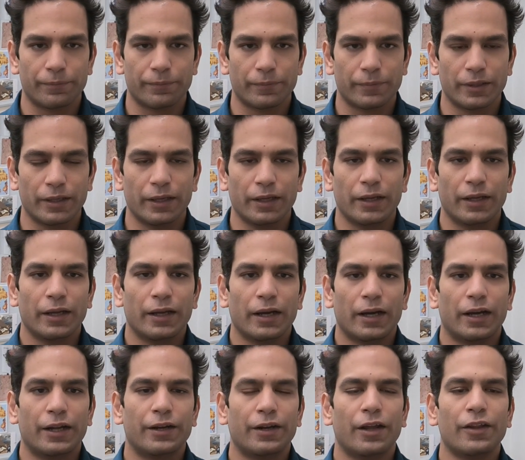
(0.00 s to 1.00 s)
another group
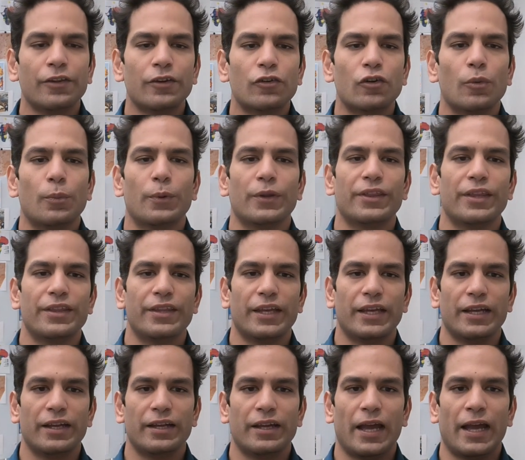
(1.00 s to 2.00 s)
within the
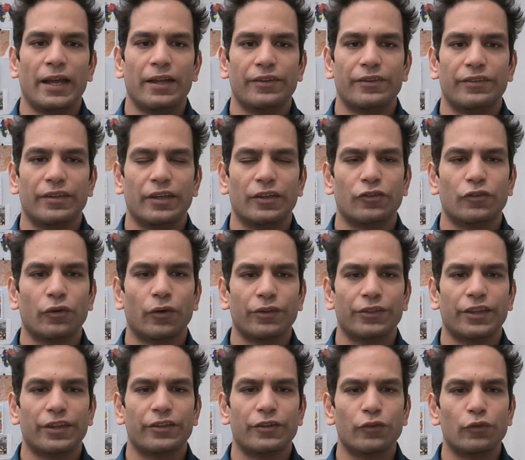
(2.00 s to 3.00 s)
ANC thought that this would be
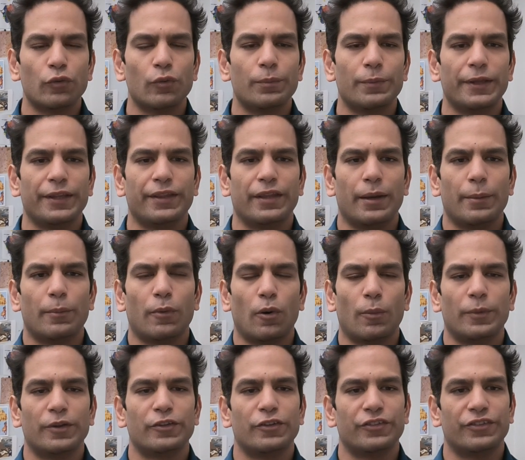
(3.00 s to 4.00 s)
their moment to take
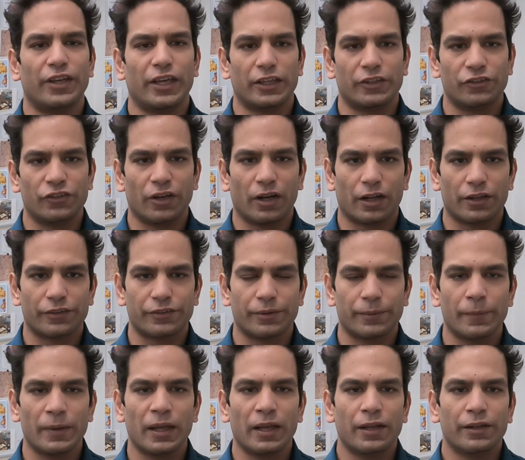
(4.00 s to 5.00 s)
charge. Now,
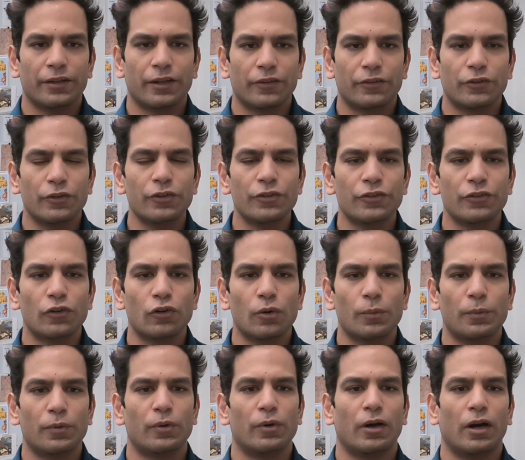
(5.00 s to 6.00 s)
this group
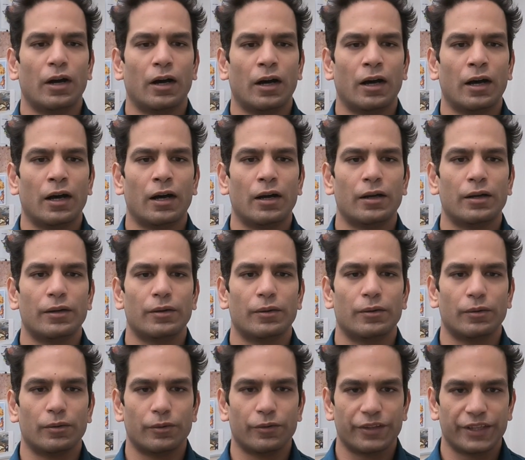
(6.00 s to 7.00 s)
are the
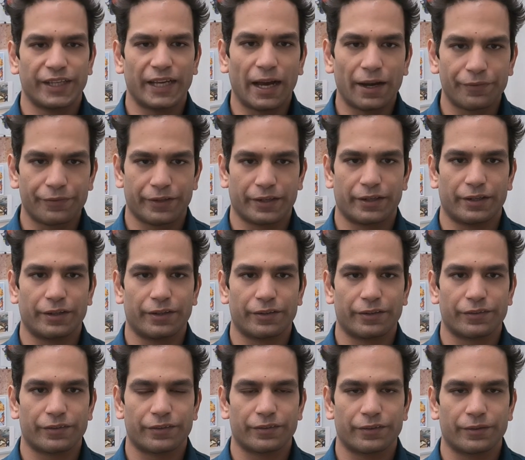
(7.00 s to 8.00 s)
Africanists.
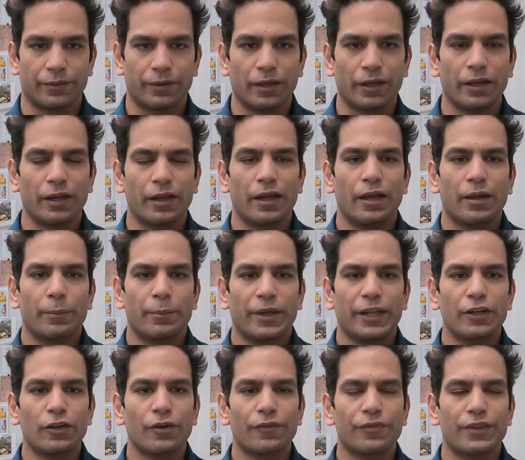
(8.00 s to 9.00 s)
Many of them
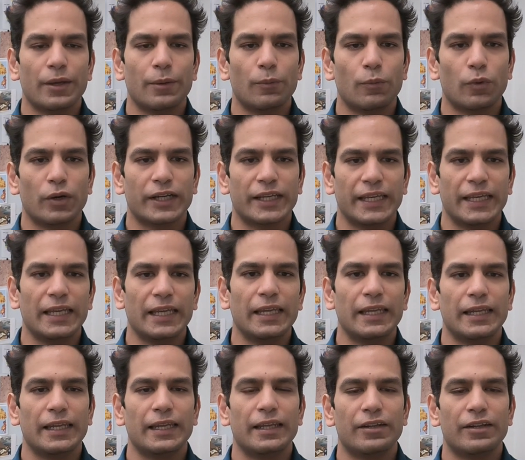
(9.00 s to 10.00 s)
were key leaders
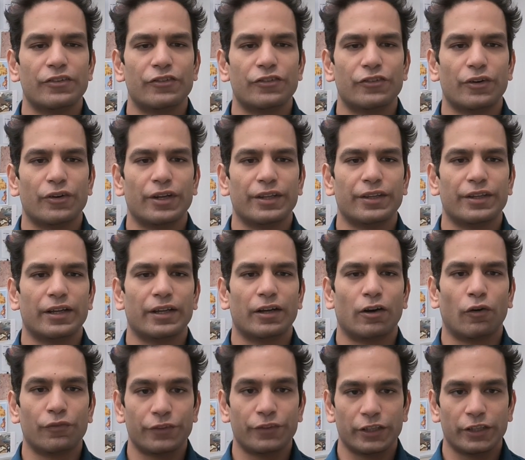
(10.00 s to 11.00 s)
of the Youth
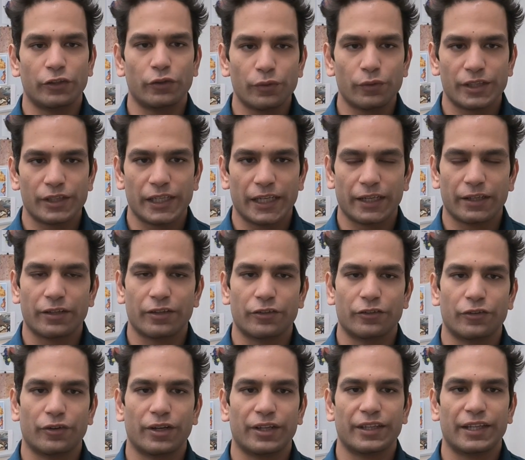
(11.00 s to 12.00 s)
League during the late
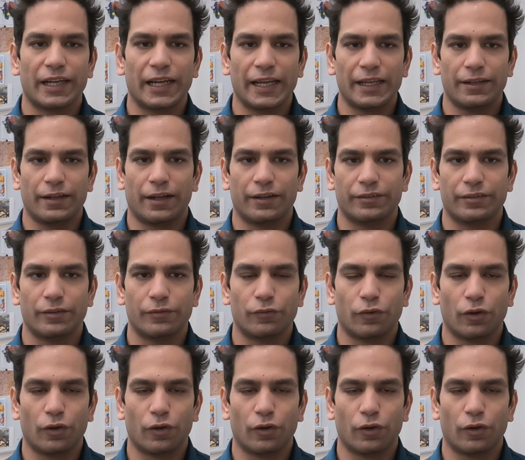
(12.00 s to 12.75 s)
1940s.